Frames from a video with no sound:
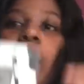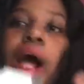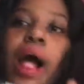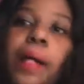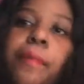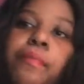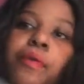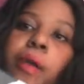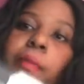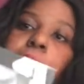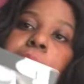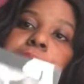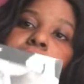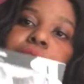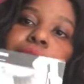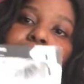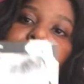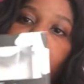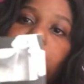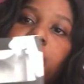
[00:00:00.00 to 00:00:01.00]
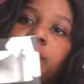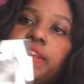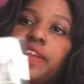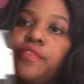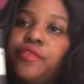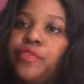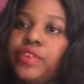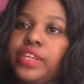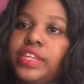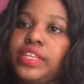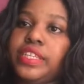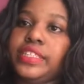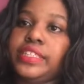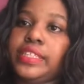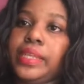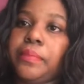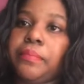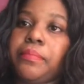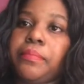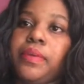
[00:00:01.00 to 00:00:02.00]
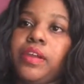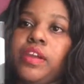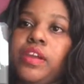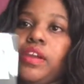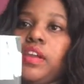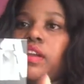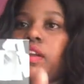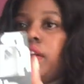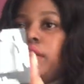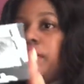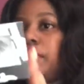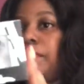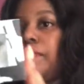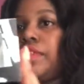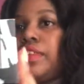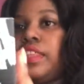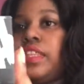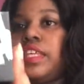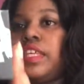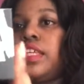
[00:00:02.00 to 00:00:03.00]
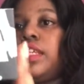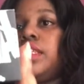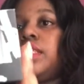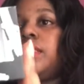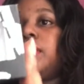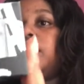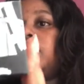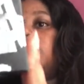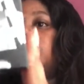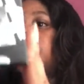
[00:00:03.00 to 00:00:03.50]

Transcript: I'll probably be doing a giveaway in December for this.